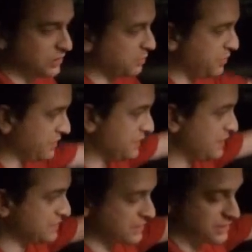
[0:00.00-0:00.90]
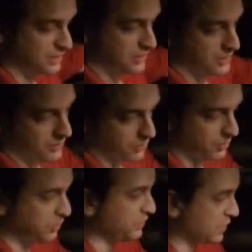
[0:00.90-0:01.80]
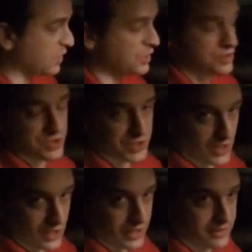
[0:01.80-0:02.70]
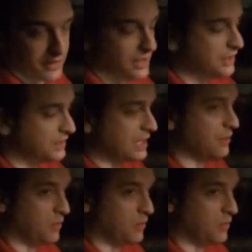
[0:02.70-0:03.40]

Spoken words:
You could put the disc or put the cartridge on it to get